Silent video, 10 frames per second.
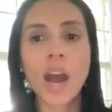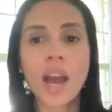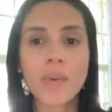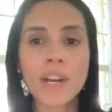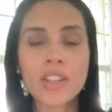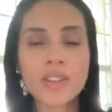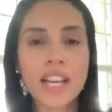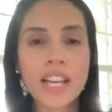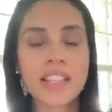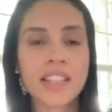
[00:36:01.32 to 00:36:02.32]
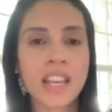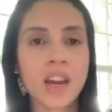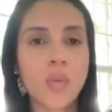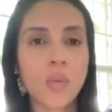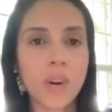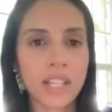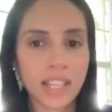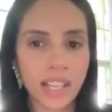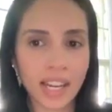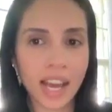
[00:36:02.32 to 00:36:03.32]
I want you guys to think,
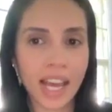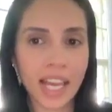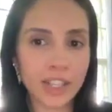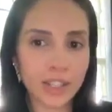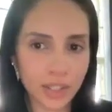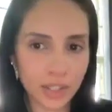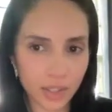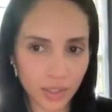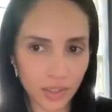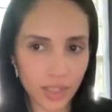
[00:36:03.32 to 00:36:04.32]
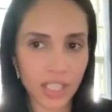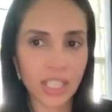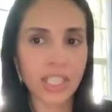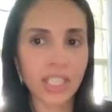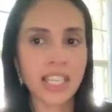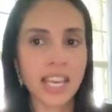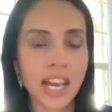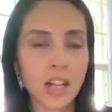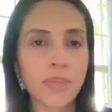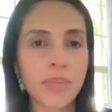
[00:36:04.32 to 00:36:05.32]
what can I do to
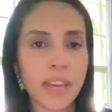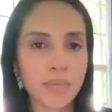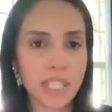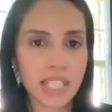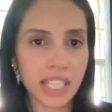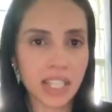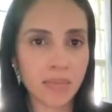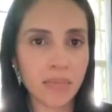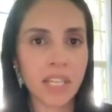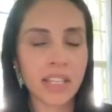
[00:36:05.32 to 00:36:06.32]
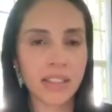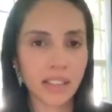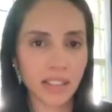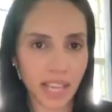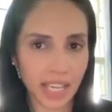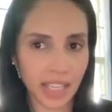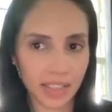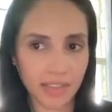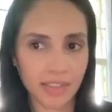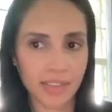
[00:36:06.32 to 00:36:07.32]
help them dim the
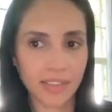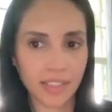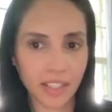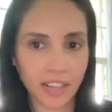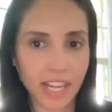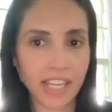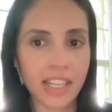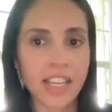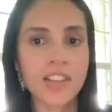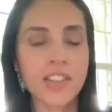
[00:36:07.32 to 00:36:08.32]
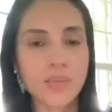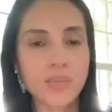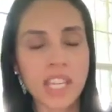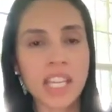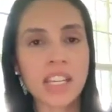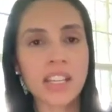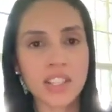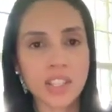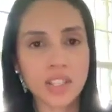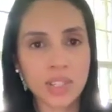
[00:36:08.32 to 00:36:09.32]
light? All right. So meaning
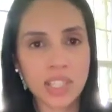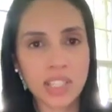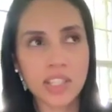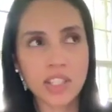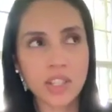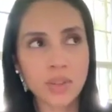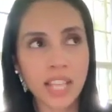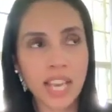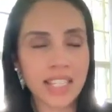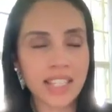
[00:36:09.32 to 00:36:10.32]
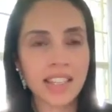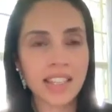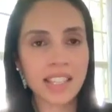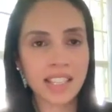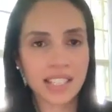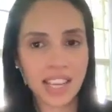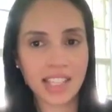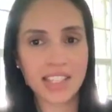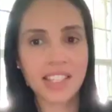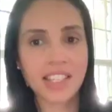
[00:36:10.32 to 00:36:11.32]
to lessen the
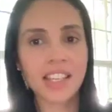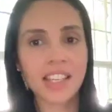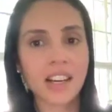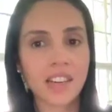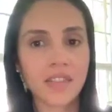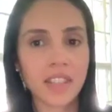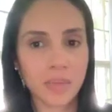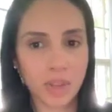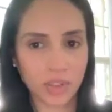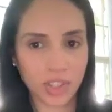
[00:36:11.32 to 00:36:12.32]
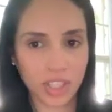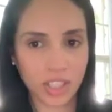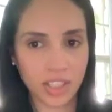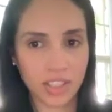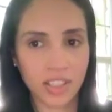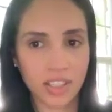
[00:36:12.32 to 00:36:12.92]
intensity of emotion.